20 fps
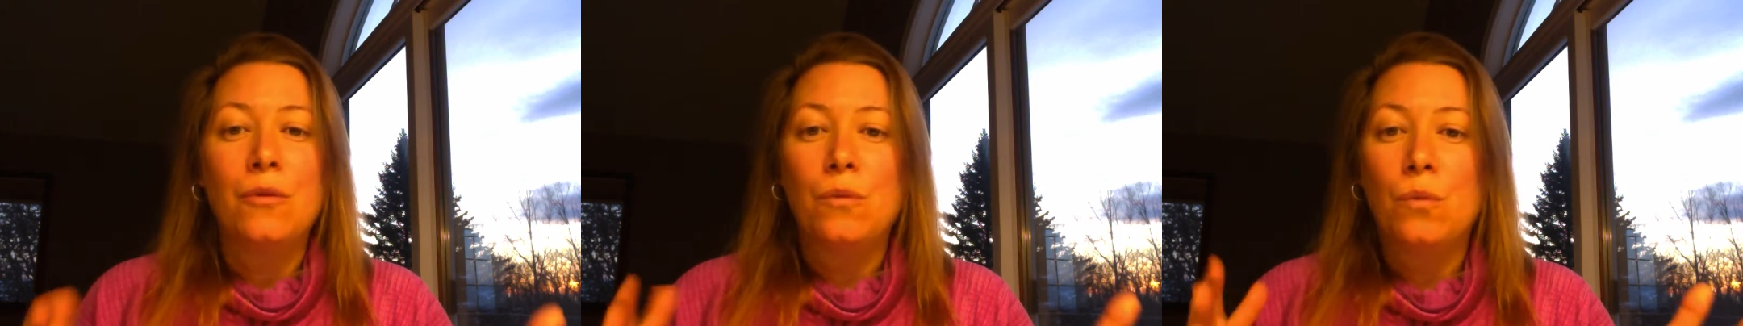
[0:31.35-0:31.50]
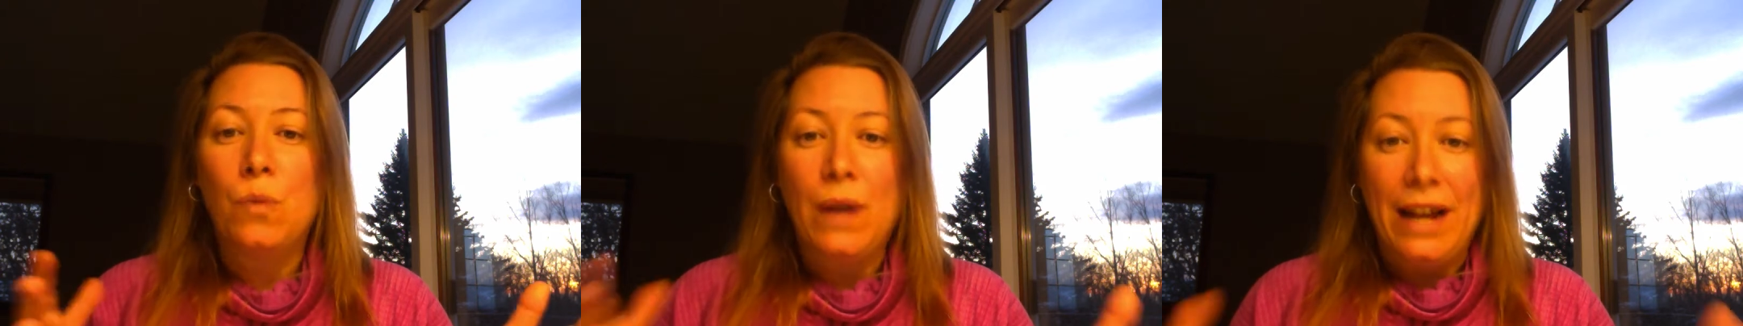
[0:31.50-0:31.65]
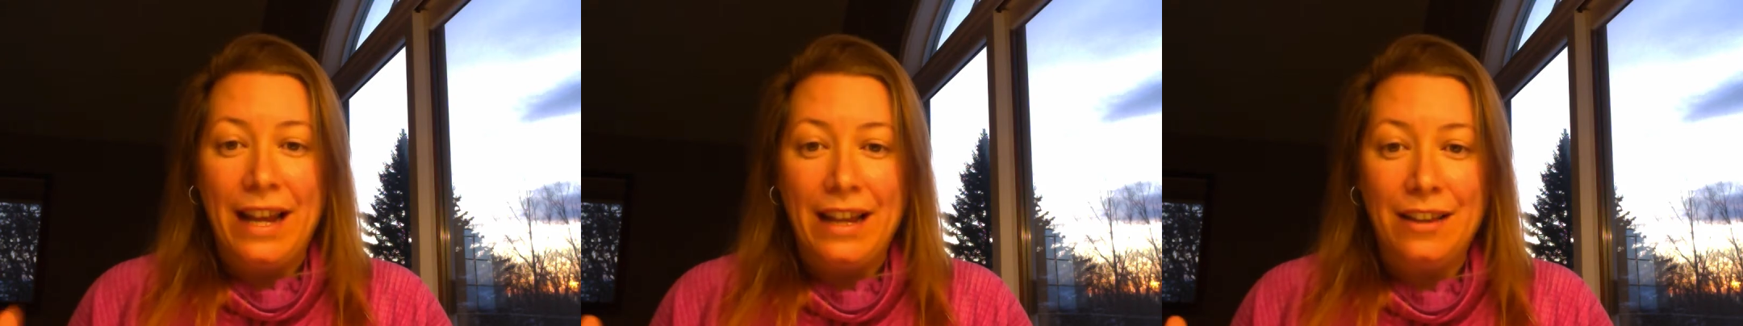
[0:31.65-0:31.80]

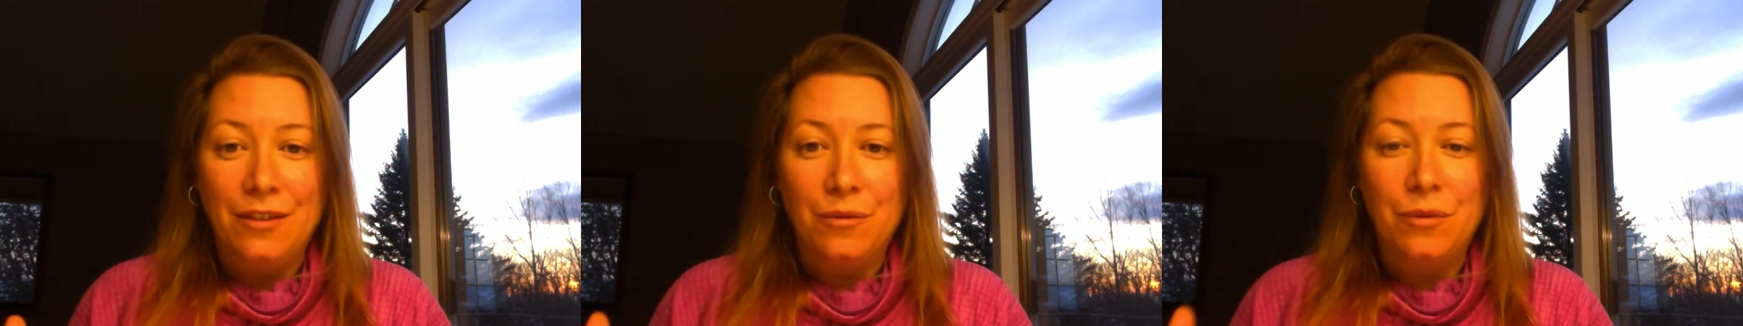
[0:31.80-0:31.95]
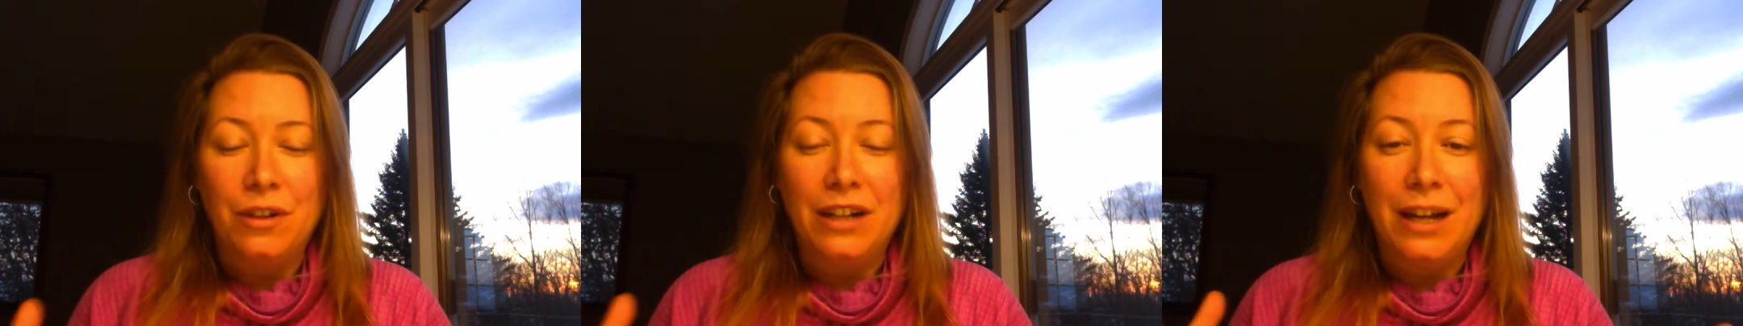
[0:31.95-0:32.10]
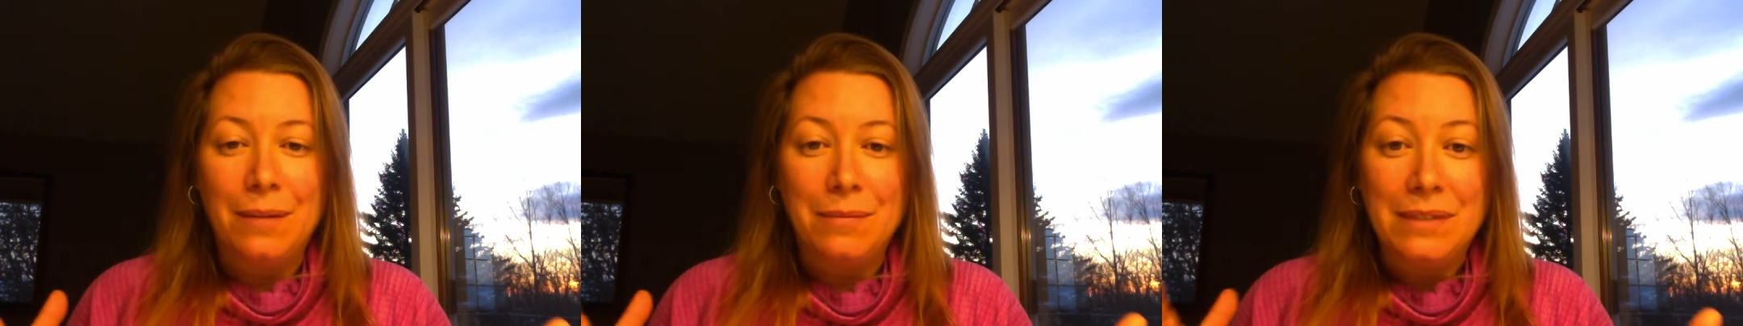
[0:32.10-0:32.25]
with
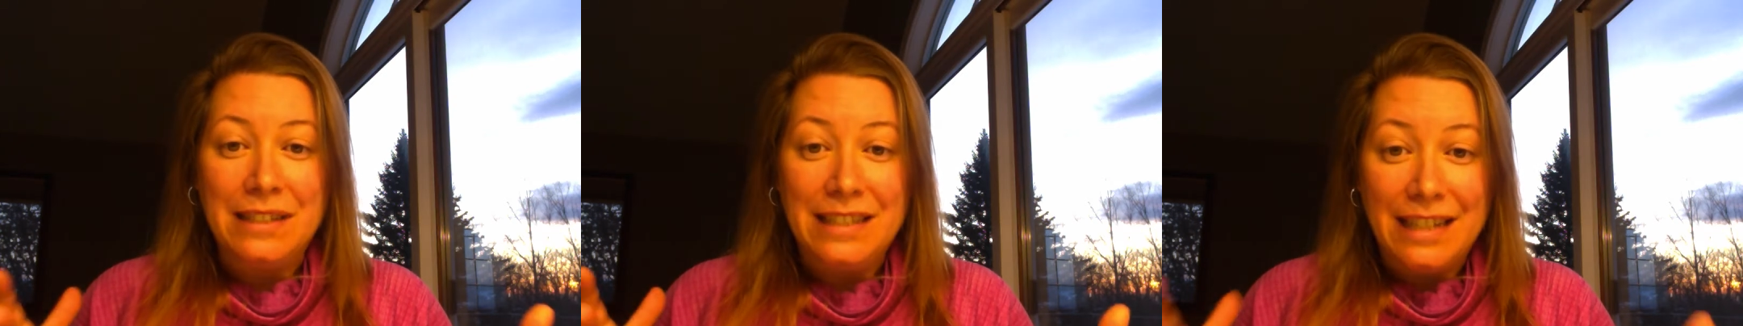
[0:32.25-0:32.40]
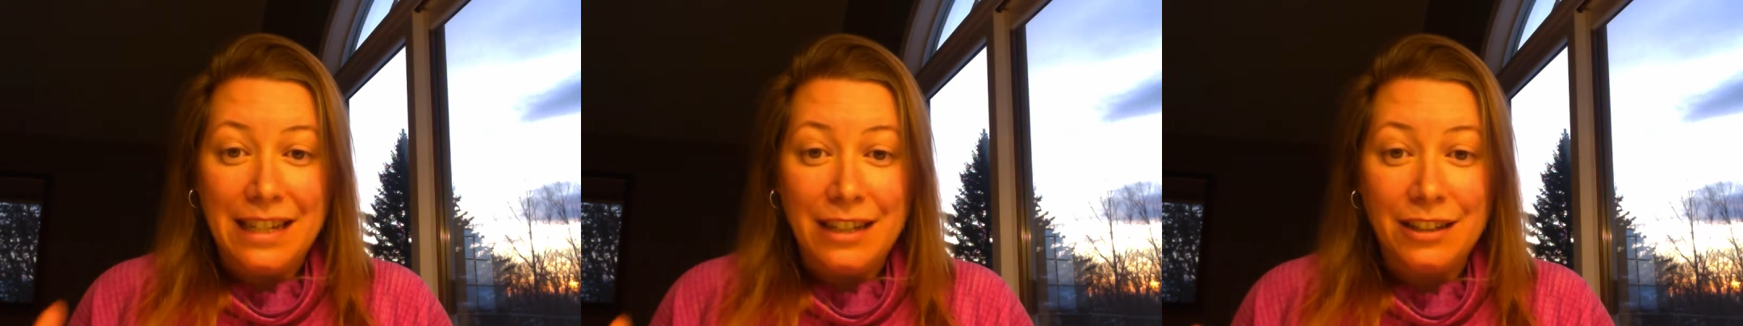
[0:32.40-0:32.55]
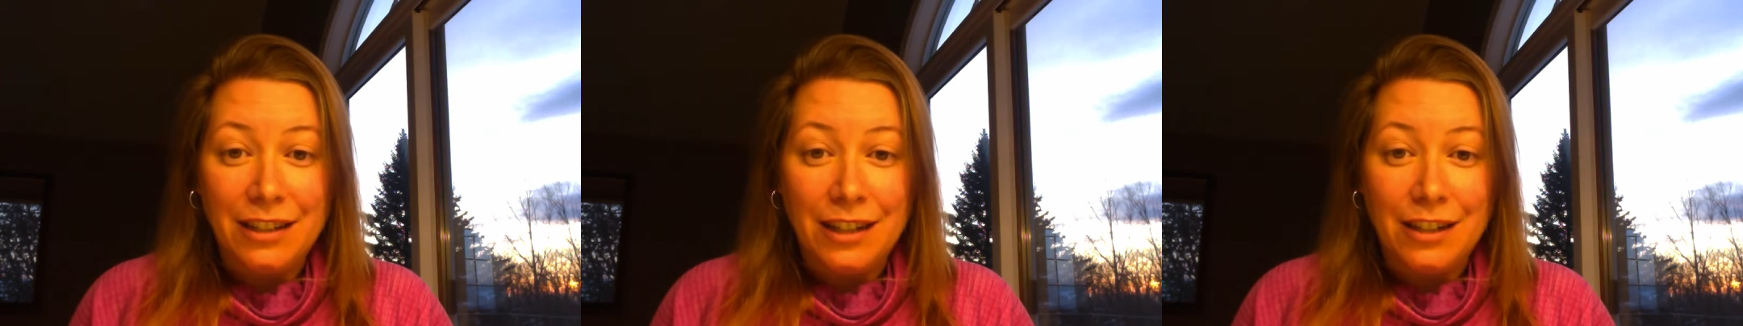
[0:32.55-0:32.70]
when I'm
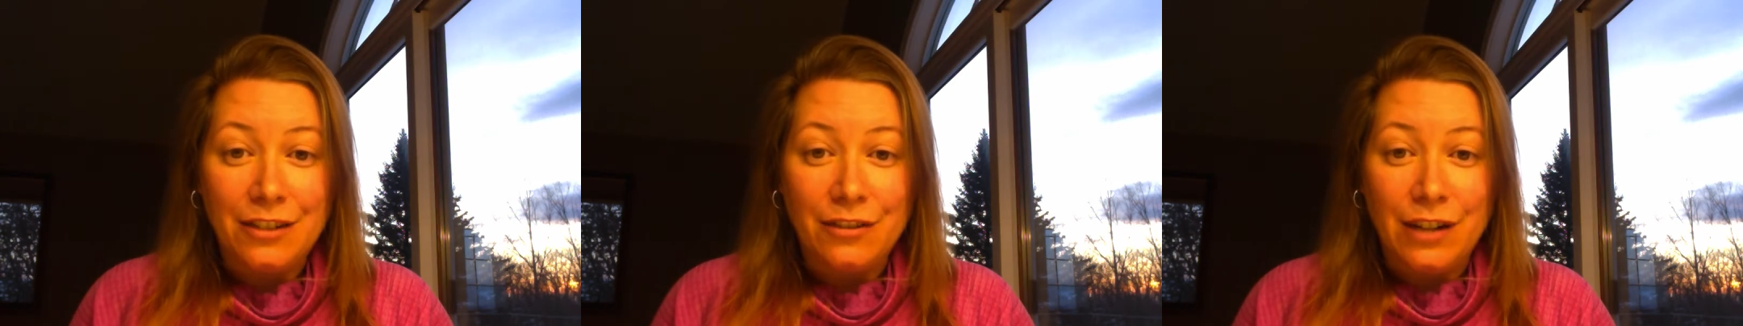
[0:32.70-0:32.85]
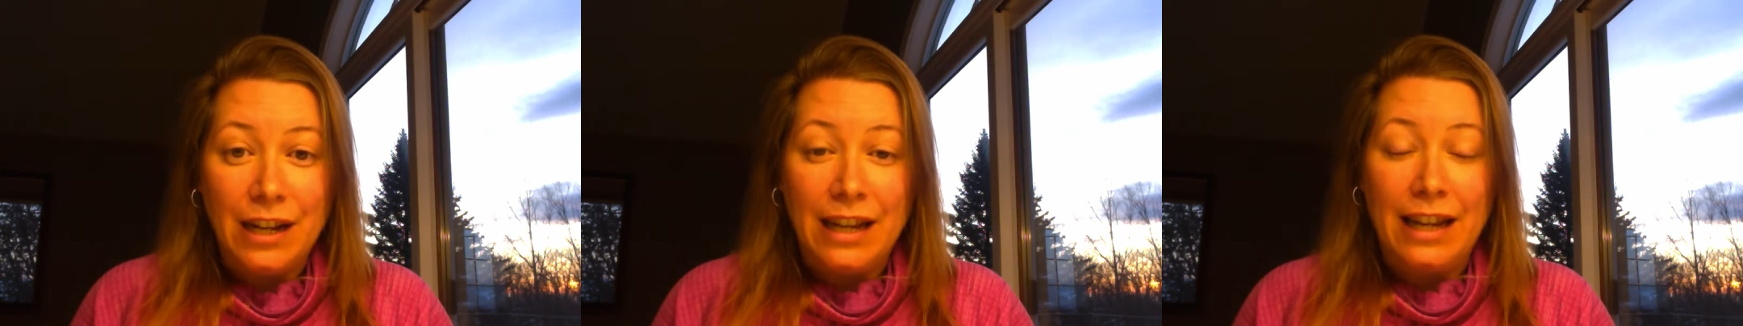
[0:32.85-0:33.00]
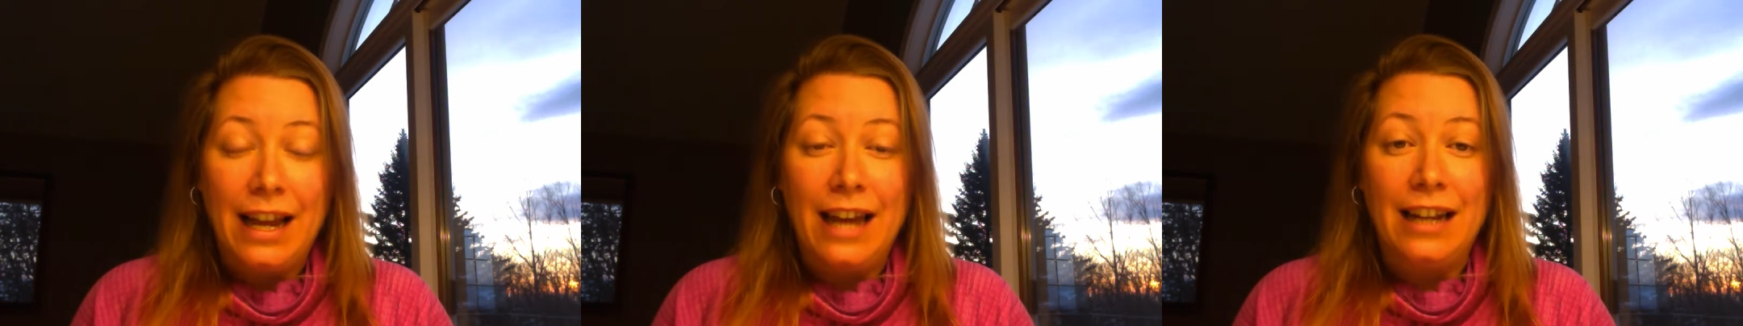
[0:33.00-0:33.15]
decluttering